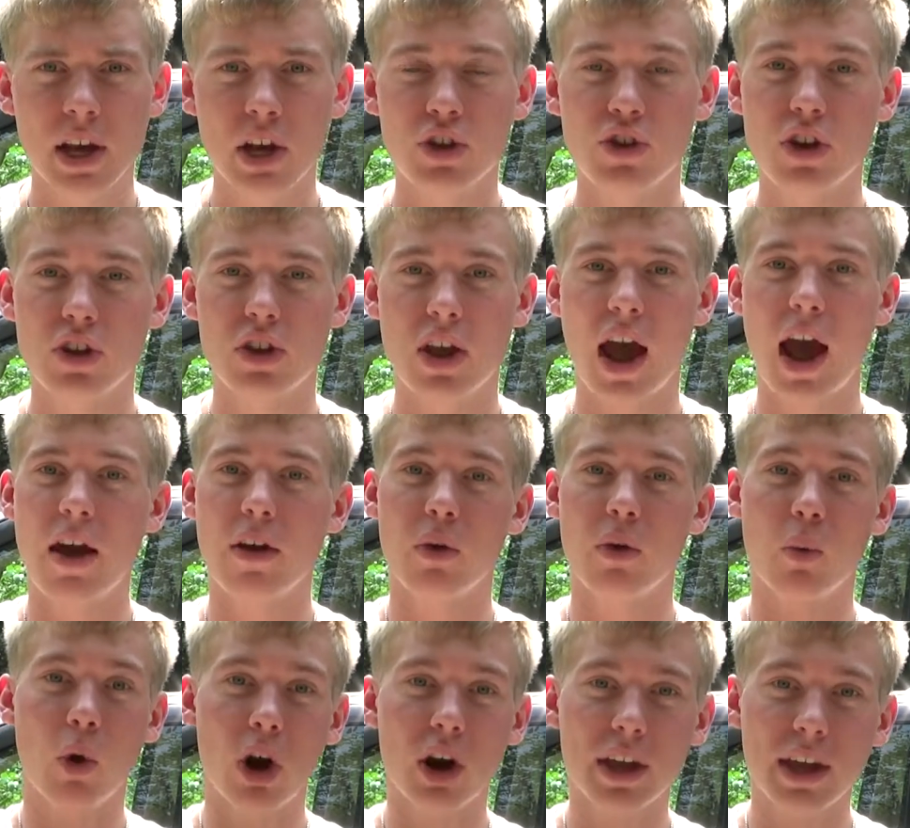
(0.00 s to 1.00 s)
Just
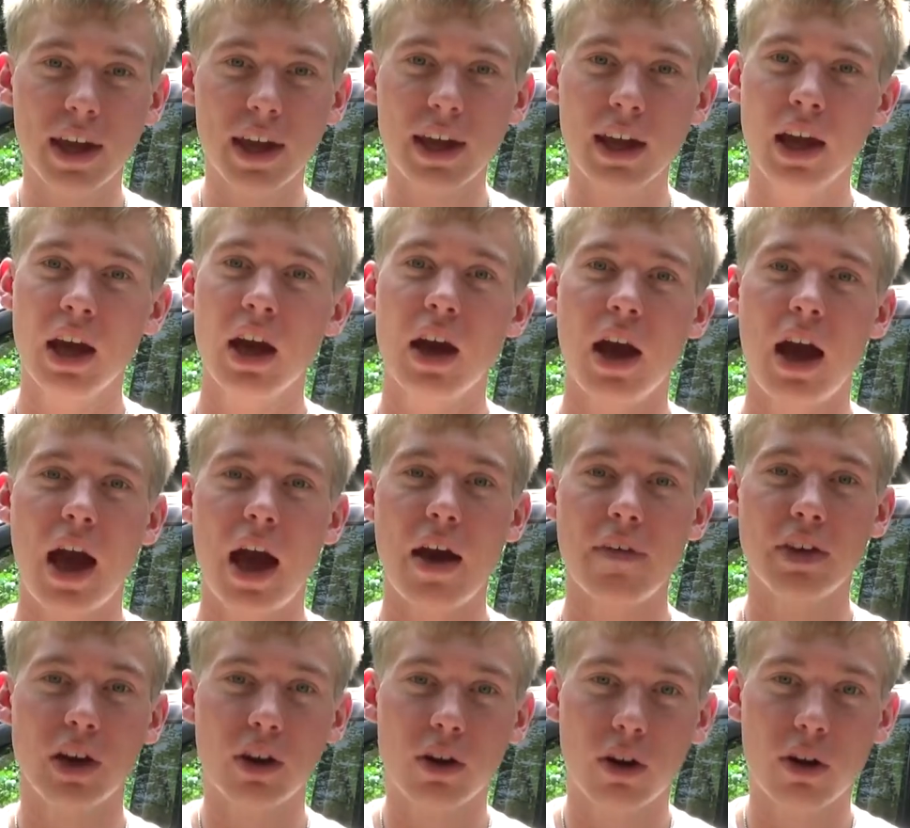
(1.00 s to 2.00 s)
working, having
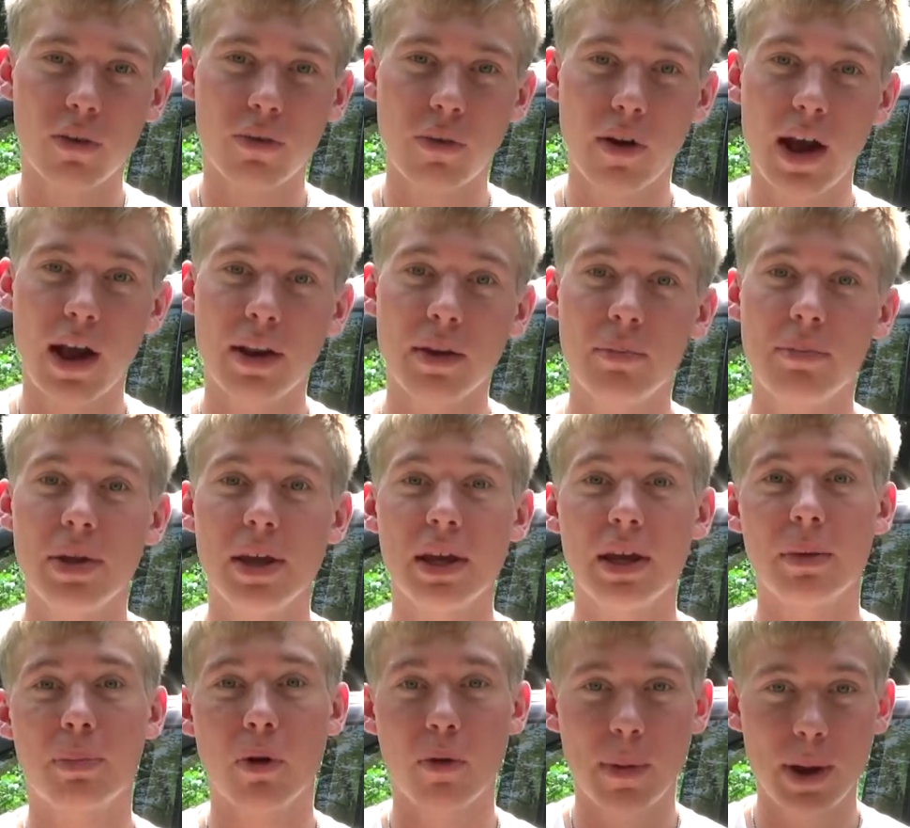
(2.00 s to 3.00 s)
a girlfriend, being a
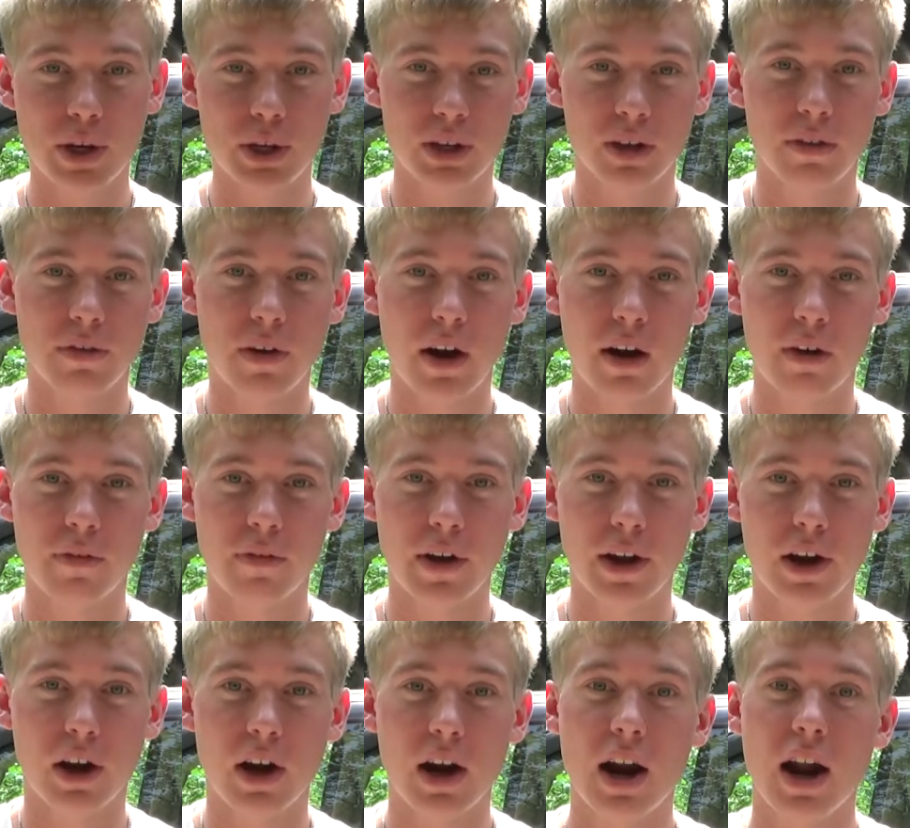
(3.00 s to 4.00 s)
probationary
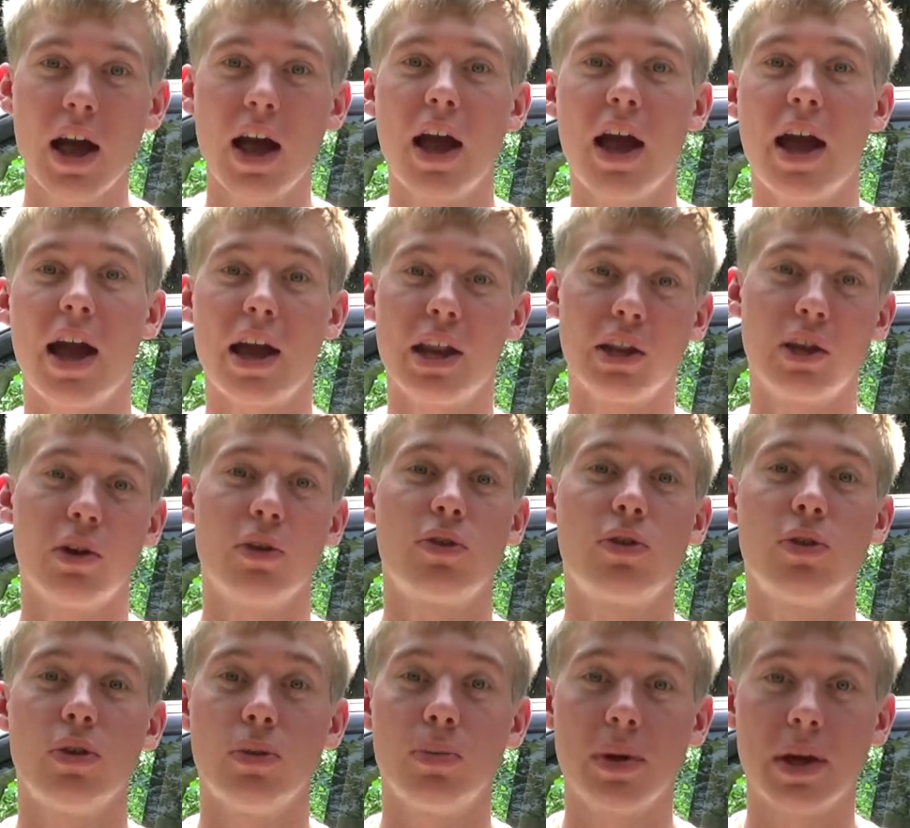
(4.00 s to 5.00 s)
firefighter, and
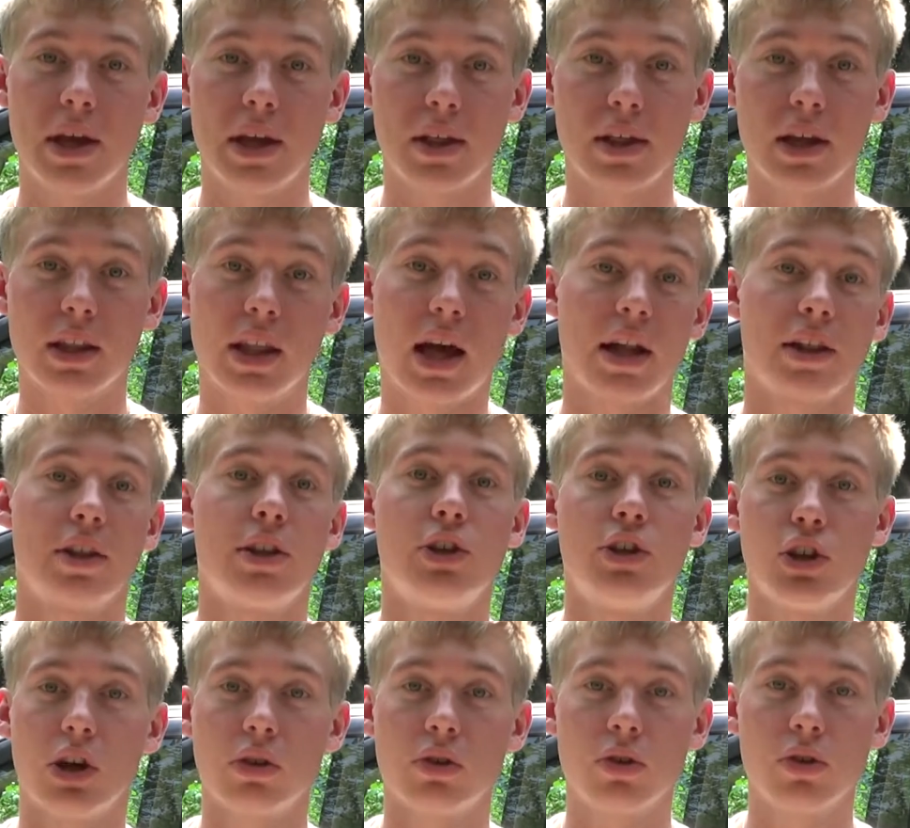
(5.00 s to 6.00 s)
YouTube is a lot to
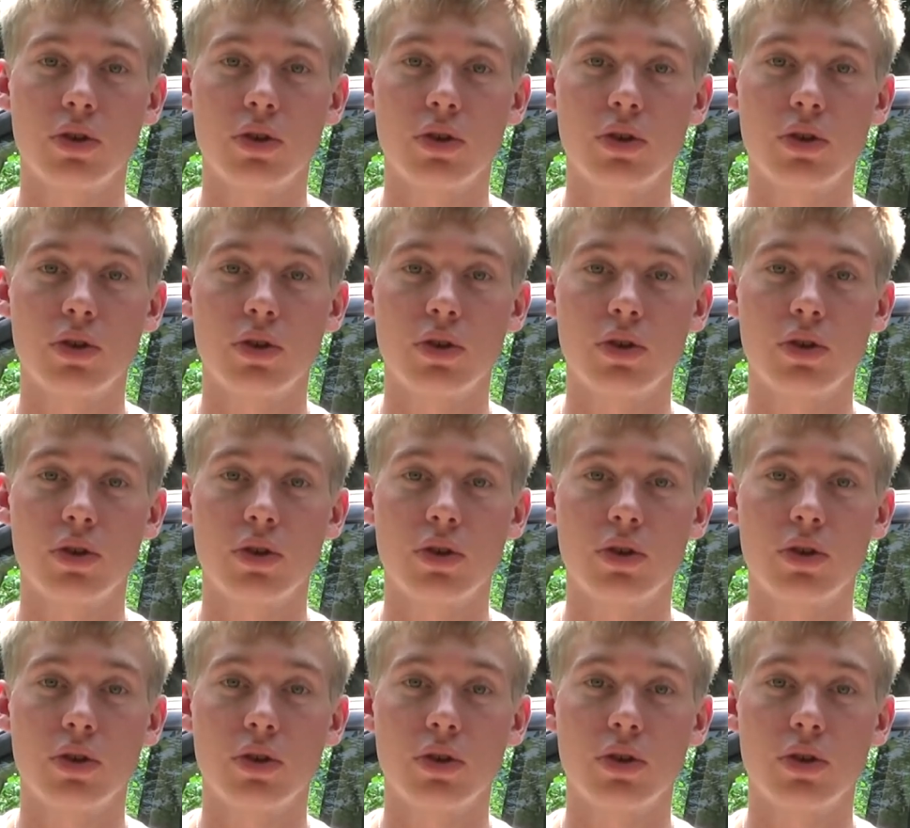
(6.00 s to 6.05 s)
juggle.